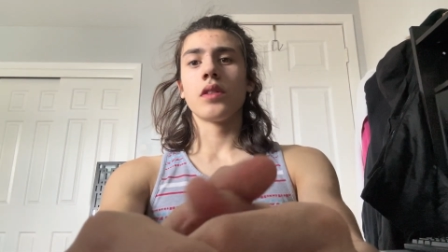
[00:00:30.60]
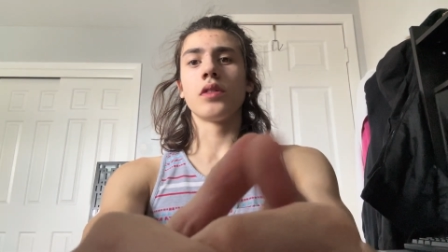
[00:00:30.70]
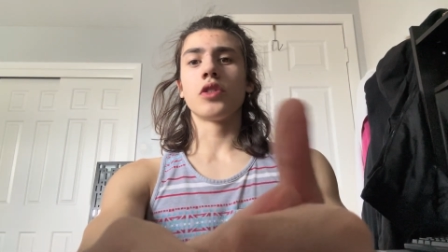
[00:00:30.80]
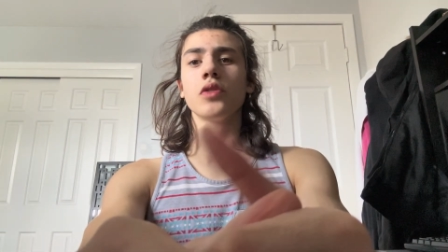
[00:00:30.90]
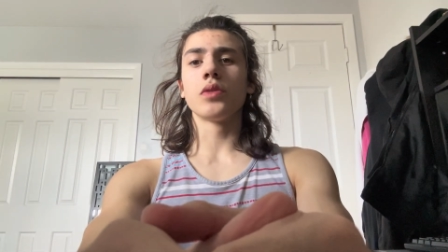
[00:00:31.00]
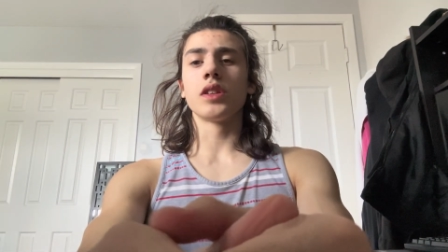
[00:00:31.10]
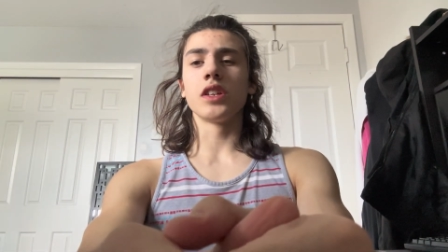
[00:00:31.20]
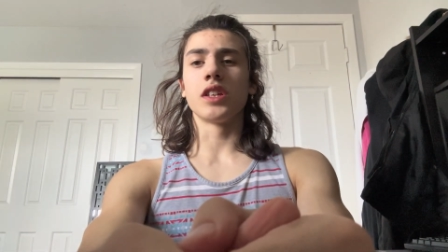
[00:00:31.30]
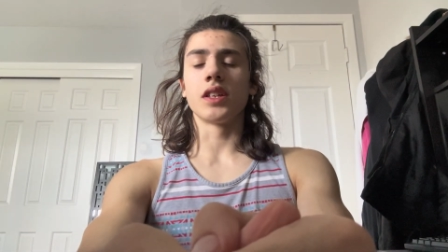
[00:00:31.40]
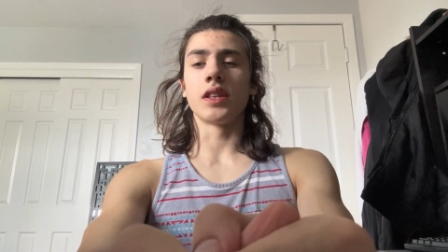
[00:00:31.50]
the truth
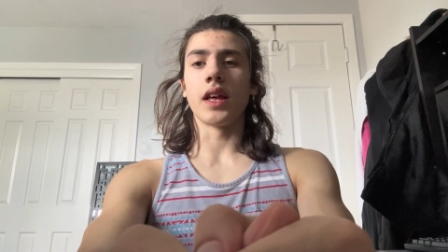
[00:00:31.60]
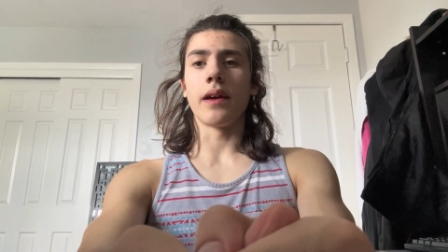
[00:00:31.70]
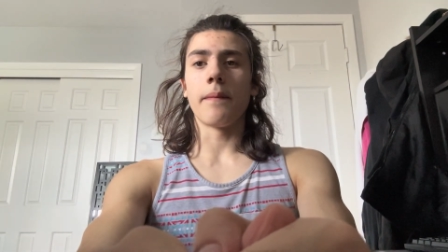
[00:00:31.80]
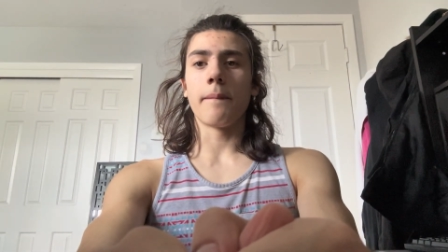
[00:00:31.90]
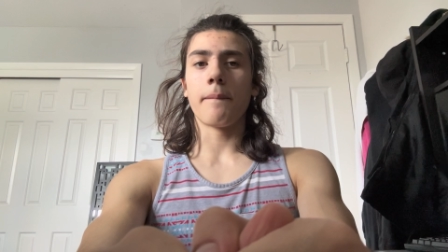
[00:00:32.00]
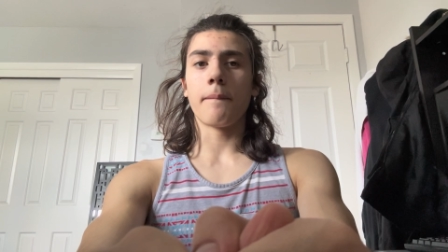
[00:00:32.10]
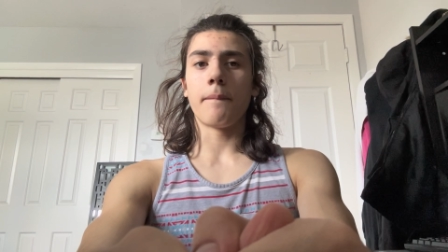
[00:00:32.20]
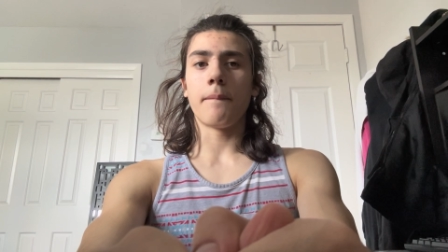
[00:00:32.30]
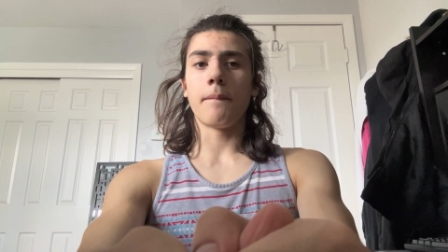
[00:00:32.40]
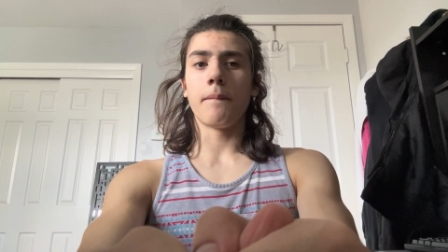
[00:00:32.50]
is is that
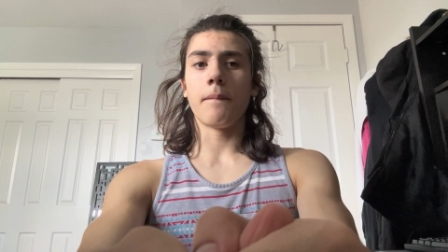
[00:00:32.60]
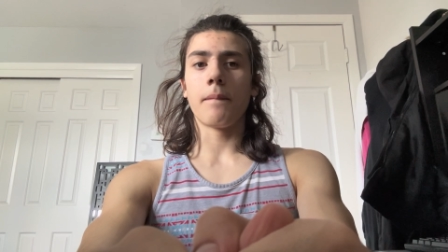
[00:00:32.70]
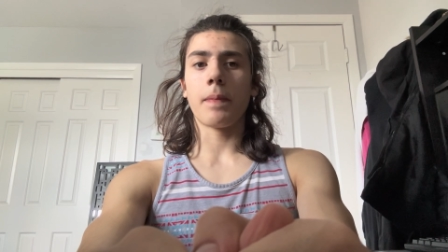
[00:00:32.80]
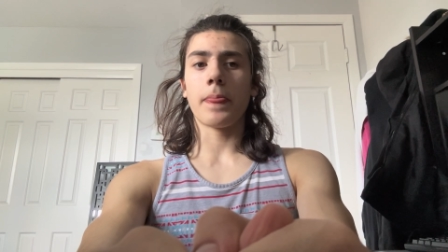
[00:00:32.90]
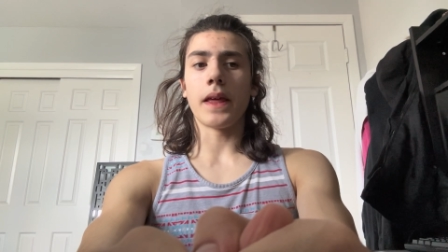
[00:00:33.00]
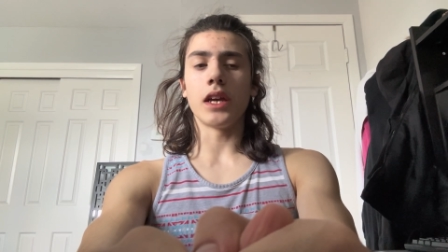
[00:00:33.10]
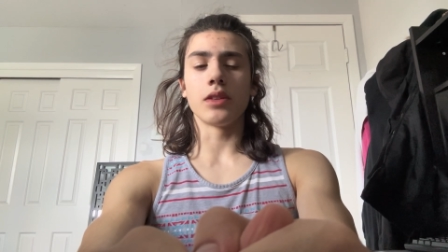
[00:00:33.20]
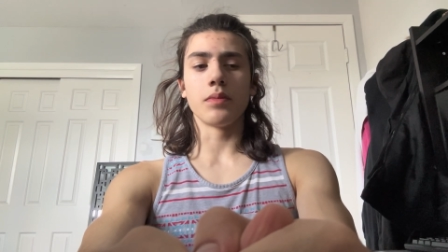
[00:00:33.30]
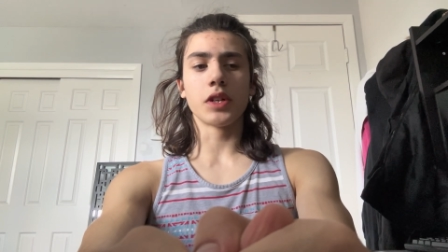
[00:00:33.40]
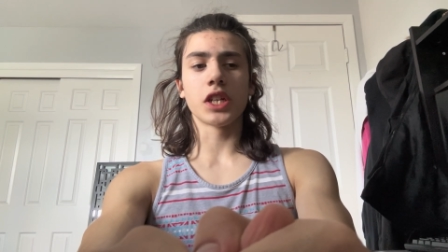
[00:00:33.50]
as
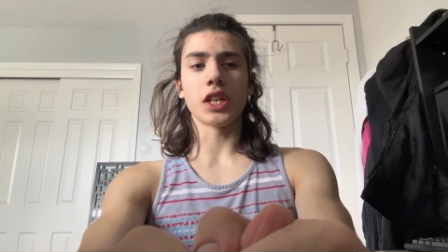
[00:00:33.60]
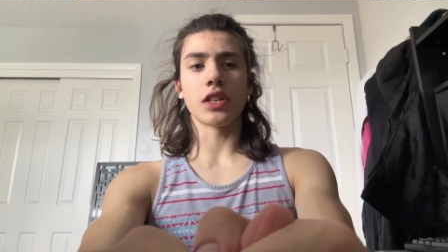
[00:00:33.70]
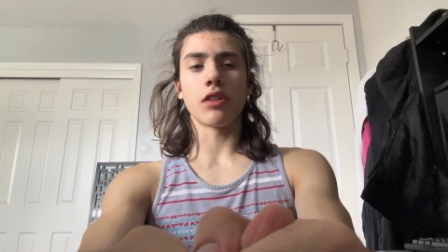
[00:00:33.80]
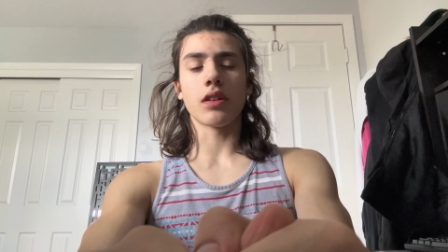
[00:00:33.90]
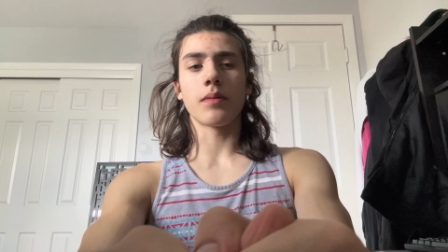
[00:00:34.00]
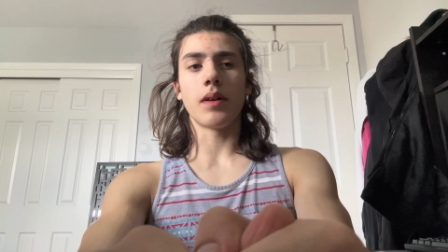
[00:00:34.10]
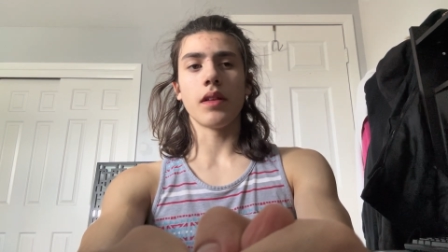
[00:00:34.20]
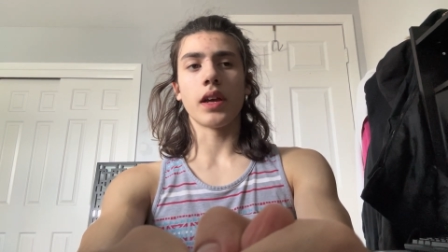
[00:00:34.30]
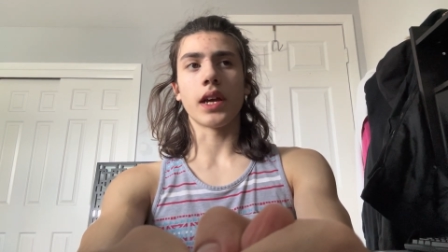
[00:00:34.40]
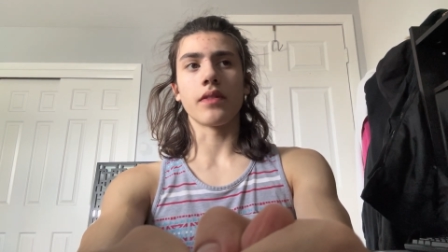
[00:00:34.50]
much as I talk about
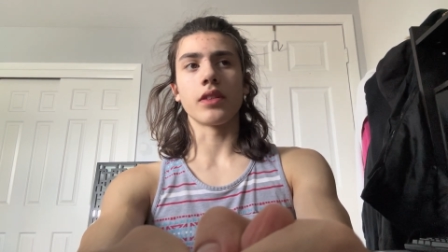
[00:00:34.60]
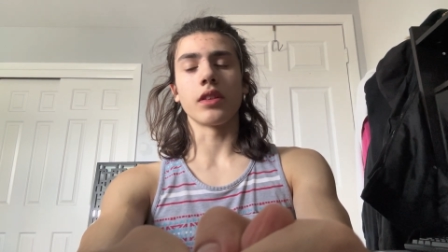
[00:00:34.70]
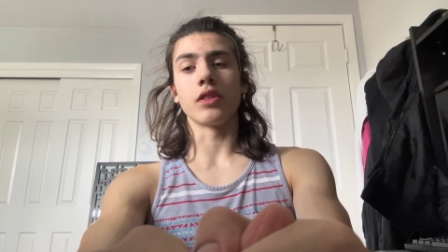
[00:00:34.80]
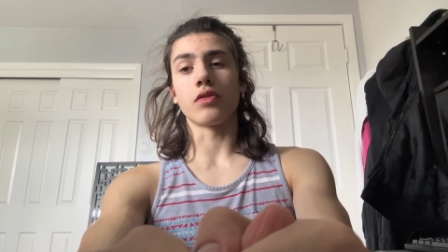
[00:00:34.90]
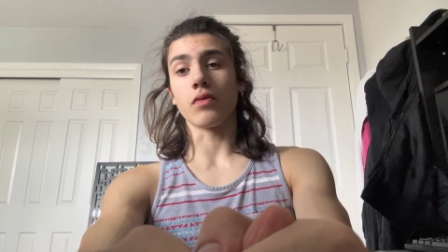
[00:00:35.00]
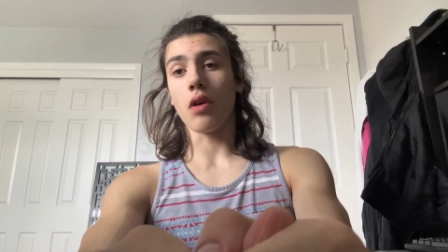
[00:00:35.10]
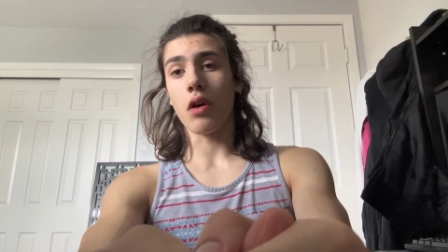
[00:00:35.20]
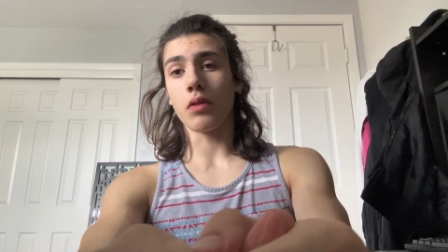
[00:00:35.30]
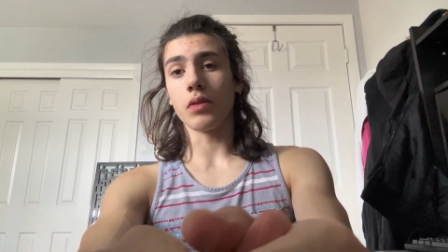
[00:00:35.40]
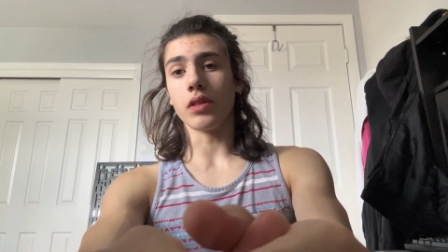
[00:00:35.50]
like everything that's
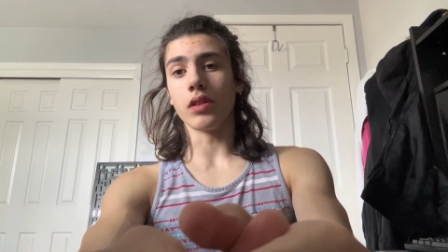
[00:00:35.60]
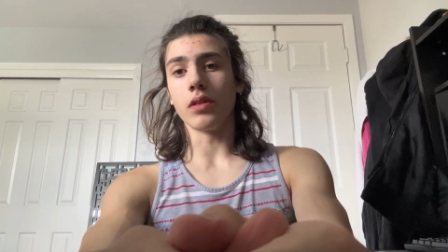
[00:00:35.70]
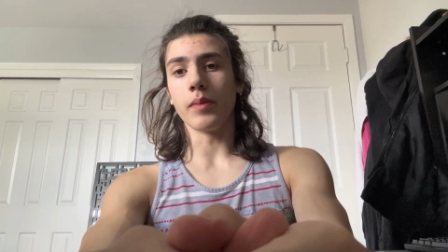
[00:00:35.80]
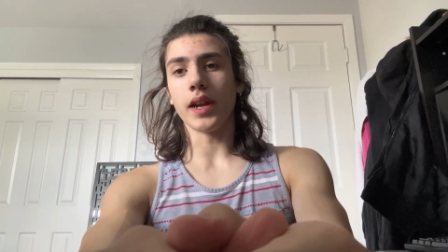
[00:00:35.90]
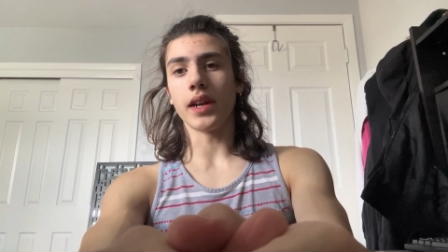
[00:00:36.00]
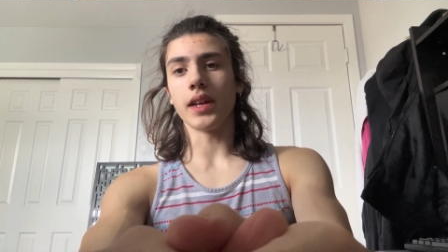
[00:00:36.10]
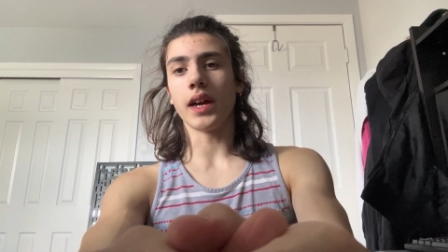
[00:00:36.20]
wrong with humanity,